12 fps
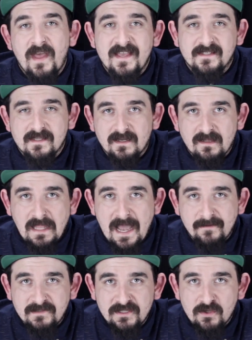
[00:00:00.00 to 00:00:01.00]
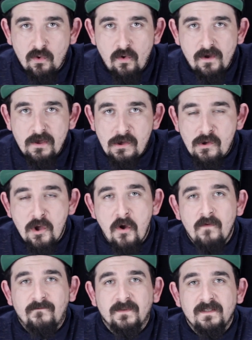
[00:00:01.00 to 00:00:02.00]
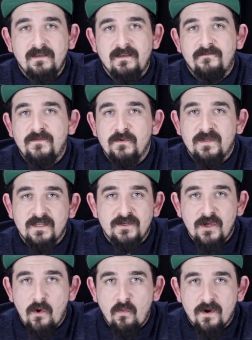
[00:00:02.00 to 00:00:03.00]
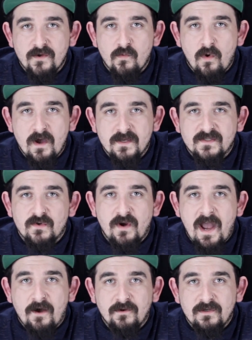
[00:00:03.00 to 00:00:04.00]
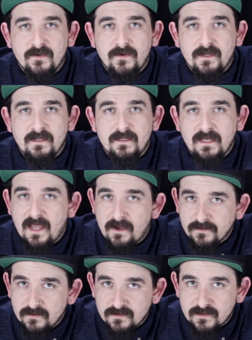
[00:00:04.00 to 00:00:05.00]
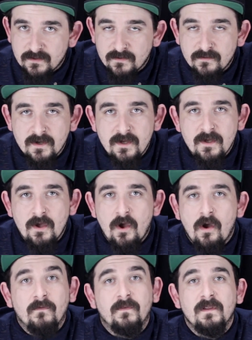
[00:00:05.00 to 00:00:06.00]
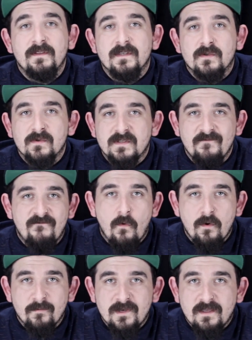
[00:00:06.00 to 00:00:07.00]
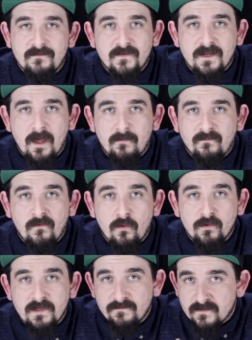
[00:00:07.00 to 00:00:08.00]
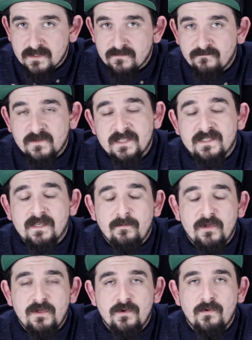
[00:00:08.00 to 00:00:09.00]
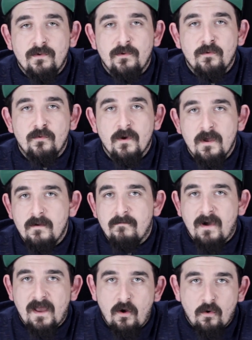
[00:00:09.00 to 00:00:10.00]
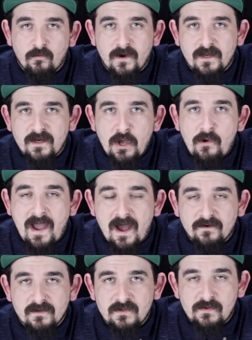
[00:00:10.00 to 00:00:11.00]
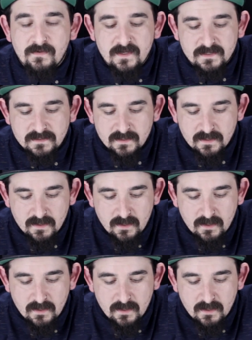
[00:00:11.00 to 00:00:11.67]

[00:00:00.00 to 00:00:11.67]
that's the Clapton coil. Hopefully, if you didn't know what it was or how to do it, now you do. Hopefully this was informative and helpful even to some of you who might already know how to do this.